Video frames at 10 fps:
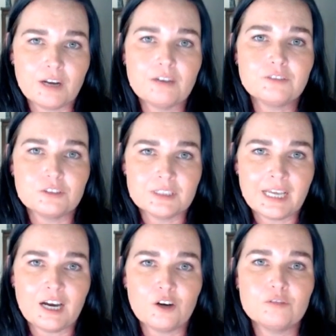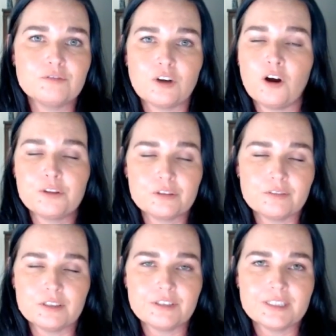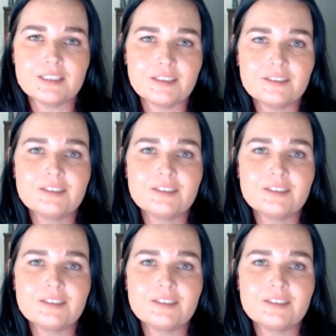raffles now for all their fundraising.